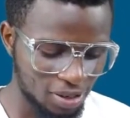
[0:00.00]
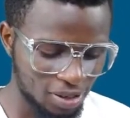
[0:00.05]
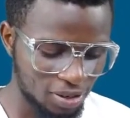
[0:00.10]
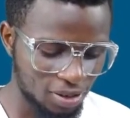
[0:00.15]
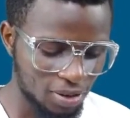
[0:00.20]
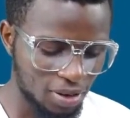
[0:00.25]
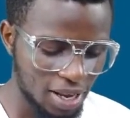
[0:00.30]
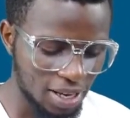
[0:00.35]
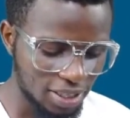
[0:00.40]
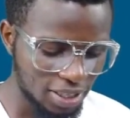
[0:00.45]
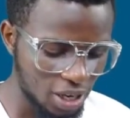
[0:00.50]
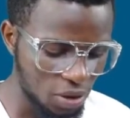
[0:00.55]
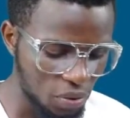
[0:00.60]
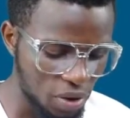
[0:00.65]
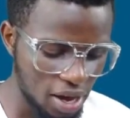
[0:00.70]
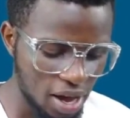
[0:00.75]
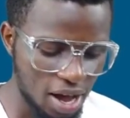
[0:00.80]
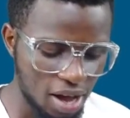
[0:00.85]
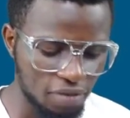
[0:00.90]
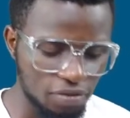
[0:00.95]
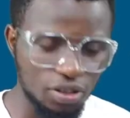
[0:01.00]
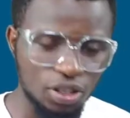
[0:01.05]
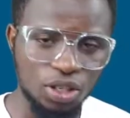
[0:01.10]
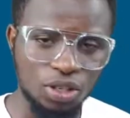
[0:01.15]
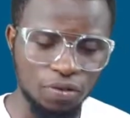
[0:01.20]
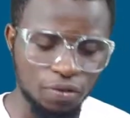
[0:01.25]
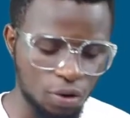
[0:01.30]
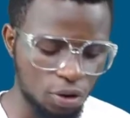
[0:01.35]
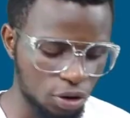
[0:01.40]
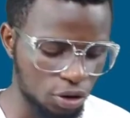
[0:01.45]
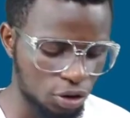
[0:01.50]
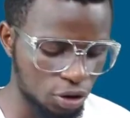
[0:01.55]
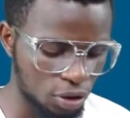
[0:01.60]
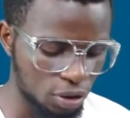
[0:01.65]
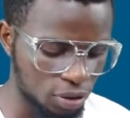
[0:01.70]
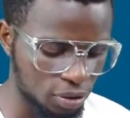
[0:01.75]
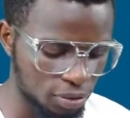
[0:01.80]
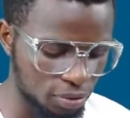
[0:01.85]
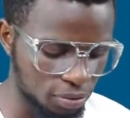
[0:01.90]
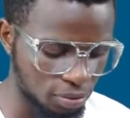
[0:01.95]
So let's say we have this
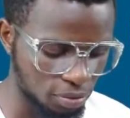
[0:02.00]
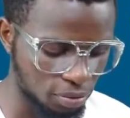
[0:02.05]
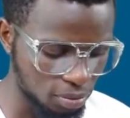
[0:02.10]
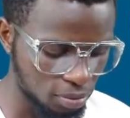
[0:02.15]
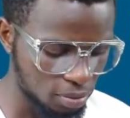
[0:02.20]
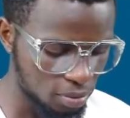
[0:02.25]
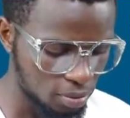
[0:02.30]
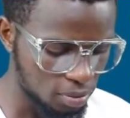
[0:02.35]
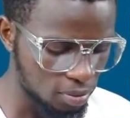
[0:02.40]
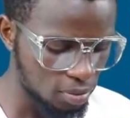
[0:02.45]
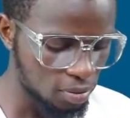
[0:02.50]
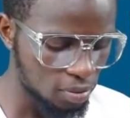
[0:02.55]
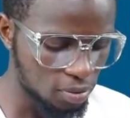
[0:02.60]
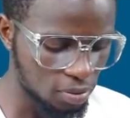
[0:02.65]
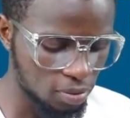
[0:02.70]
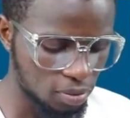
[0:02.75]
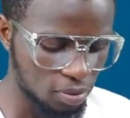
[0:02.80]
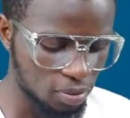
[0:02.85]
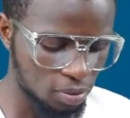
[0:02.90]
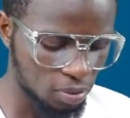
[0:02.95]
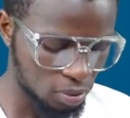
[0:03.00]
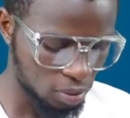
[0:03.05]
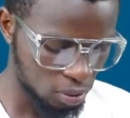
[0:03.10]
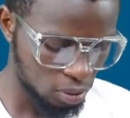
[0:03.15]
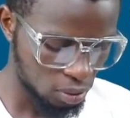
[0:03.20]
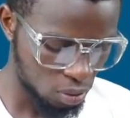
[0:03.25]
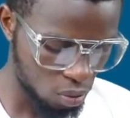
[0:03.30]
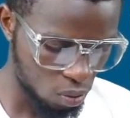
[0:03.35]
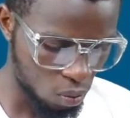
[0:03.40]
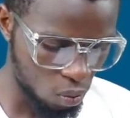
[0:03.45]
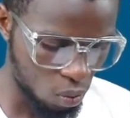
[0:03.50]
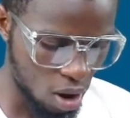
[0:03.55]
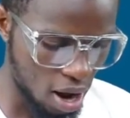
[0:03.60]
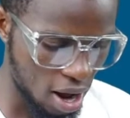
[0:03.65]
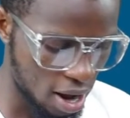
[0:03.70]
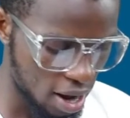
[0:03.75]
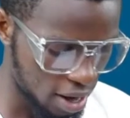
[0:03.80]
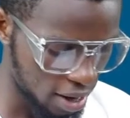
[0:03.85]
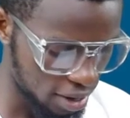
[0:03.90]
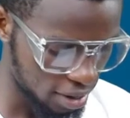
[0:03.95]
function
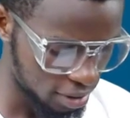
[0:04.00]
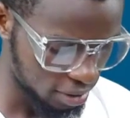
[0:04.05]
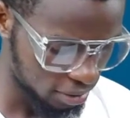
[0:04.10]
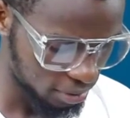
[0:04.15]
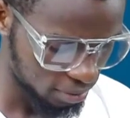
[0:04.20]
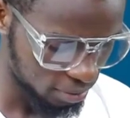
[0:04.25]
y